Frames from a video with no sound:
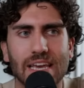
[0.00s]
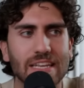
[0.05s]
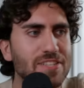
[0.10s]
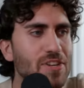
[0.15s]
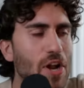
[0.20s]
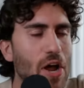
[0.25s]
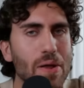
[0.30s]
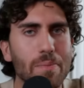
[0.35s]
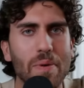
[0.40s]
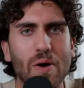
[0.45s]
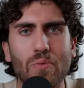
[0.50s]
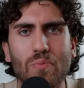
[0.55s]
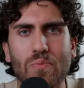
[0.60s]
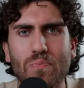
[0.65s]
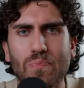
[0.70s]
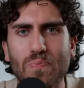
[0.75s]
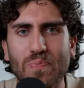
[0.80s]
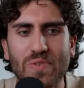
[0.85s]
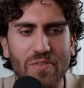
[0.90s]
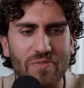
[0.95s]
It's not
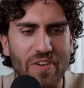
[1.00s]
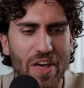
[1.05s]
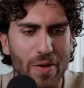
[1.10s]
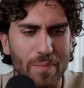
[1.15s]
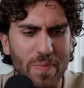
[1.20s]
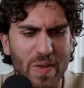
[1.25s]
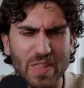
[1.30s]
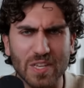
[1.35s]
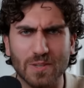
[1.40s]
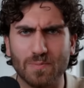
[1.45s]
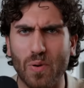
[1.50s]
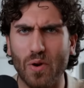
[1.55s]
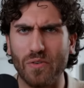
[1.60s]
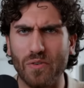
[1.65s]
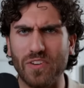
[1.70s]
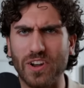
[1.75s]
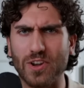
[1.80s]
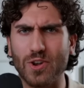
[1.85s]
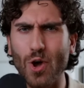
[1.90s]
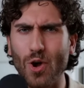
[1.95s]
about developing this
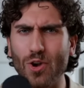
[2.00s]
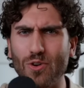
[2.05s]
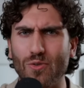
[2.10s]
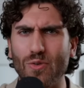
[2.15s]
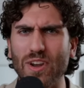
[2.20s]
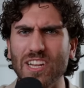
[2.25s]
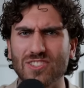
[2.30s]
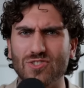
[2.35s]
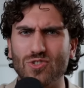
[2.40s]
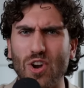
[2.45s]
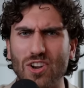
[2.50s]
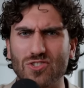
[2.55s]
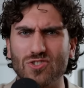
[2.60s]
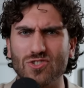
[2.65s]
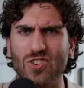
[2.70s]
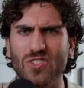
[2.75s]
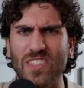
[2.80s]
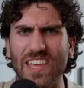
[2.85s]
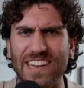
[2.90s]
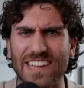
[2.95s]
perfect concrete
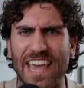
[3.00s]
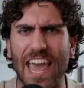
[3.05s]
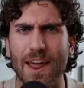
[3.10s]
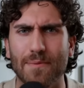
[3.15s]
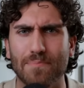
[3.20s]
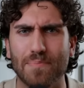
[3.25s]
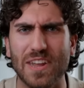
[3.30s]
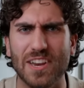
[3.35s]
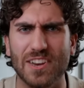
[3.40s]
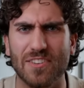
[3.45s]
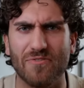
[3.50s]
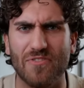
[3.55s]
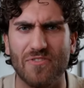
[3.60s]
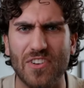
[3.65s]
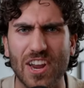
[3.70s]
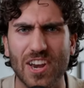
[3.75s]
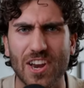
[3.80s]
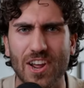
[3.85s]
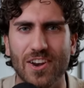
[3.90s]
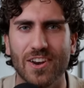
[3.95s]
structure that can't be
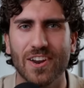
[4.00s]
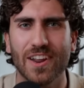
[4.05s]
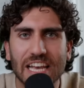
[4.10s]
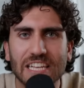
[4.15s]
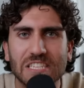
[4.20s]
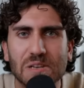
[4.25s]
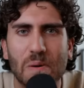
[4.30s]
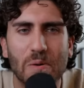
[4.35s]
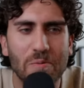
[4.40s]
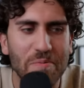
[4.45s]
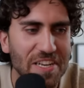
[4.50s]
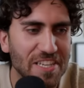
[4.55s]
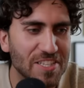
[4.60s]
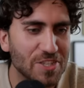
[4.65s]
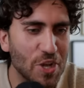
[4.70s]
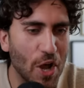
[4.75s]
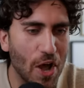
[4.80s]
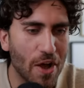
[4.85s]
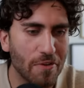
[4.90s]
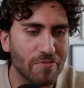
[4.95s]
defeated. It's about being
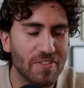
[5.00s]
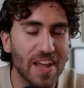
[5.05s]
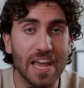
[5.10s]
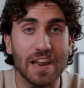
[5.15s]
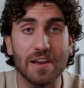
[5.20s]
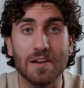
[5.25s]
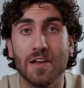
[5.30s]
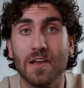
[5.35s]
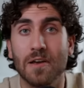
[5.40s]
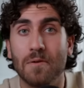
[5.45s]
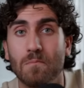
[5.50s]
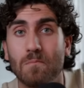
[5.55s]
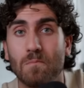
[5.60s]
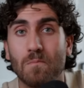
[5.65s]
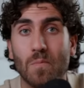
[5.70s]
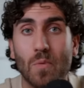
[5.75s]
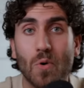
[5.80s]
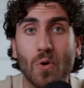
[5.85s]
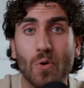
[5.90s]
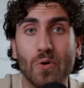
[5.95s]
soft and
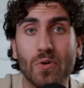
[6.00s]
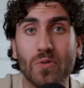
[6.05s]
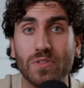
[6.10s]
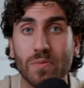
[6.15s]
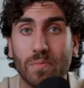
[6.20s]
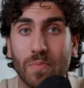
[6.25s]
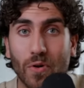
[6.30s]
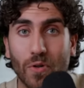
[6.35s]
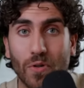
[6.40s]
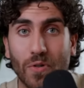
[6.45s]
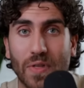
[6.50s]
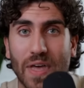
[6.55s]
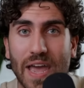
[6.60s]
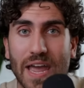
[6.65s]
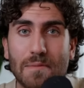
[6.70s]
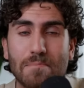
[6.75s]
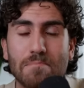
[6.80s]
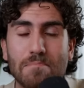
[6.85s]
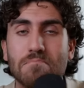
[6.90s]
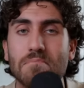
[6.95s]
moldable
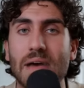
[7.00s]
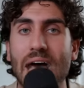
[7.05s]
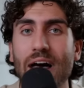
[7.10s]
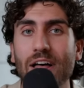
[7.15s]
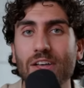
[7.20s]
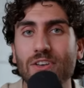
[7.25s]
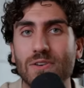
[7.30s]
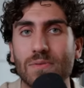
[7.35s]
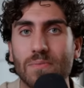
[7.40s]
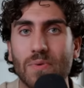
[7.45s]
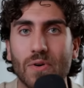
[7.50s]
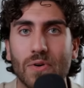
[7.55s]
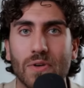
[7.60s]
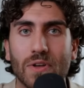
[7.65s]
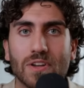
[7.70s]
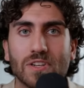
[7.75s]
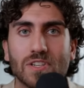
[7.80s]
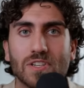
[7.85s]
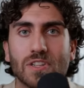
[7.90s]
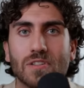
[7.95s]
and malleable
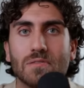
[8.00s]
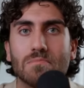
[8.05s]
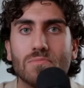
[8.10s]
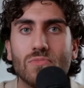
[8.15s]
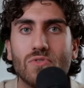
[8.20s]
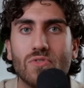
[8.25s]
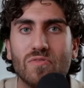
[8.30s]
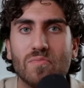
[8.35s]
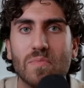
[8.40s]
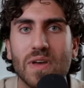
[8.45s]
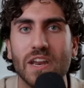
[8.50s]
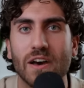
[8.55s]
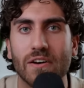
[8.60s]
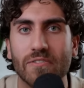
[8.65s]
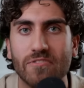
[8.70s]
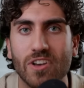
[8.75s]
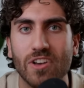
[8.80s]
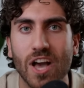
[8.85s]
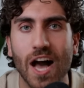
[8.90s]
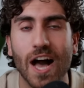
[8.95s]
to the movement
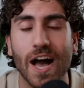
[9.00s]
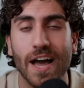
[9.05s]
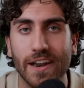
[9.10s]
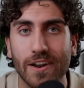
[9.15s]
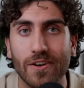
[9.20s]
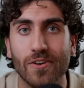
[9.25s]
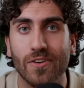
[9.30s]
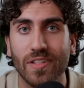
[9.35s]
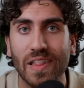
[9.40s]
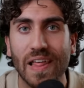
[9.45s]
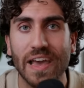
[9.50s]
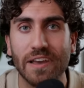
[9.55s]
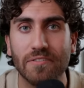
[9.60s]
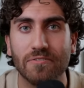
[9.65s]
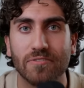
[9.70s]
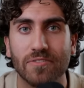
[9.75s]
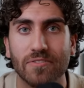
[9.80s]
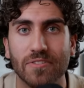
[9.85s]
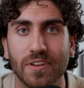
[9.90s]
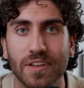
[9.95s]
of God in our
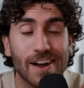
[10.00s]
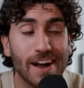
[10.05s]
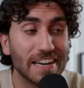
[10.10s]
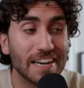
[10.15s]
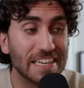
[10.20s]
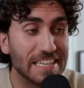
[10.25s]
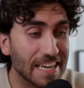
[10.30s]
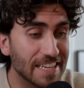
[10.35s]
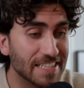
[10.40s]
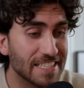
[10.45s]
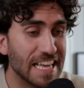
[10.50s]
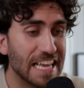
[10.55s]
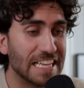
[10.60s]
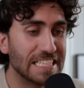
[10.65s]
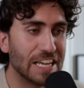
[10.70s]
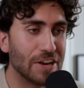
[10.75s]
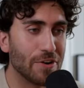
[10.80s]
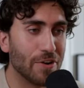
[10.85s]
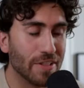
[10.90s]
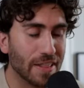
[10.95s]
life. God does
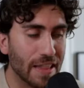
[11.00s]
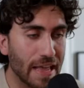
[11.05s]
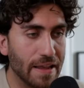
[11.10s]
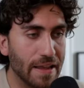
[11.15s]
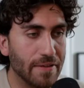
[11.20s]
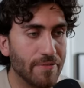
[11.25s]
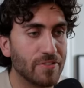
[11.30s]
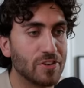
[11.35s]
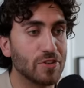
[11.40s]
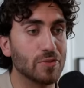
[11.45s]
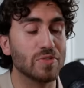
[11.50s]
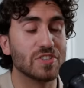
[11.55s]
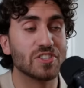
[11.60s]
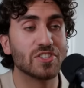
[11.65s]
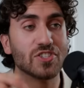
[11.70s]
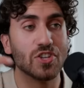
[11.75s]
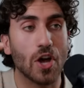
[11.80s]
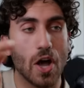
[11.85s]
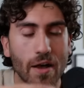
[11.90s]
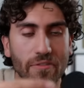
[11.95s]
things in our life to
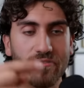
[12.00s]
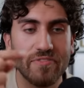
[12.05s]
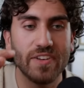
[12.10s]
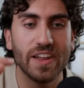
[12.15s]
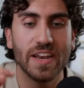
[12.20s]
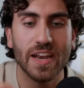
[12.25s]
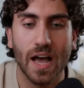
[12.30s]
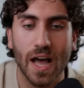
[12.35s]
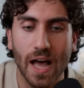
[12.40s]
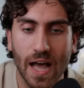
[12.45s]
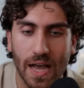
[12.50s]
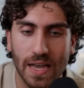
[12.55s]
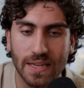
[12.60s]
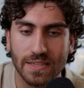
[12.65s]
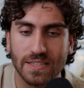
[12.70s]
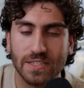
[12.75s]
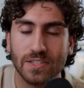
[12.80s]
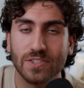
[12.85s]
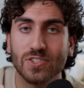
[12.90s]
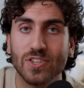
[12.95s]
soften
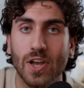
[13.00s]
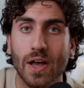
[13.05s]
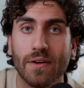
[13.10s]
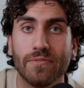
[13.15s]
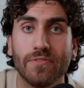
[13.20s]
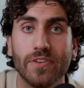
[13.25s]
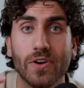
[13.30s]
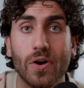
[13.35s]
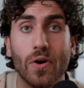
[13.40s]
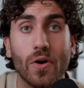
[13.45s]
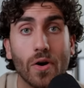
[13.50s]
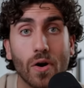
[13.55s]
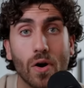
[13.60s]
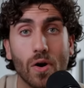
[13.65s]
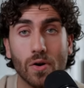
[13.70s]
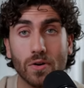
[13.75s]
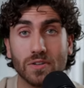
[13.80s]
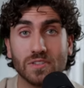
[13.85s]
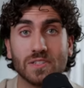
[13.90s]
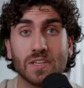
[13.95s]
us, soften our
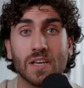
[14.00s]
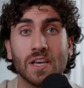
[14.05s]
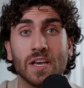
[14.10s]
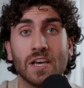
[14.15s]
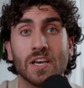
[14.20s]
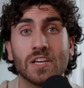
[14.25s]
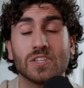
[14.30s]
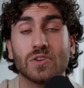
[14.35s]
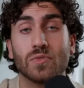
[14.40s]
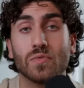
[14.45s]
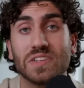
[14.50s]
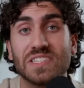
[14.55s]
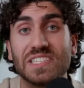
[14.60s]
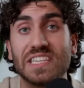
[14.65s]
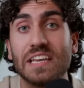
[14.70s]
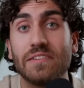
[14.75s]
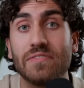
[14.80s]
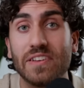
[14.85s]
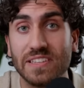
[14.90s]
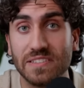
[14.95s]
hearts to
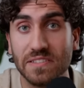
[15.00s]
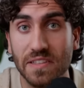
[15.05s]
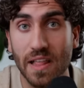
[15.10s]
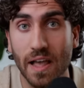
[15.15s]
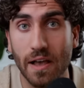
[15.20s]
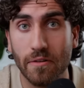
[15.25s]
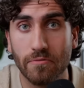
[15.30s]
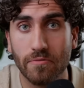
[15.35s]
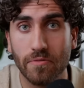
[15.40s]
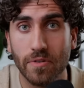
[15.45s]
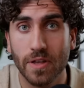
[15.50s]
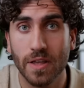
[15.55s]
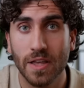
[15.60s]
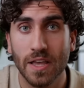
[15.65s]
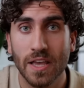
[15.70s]
receive his love.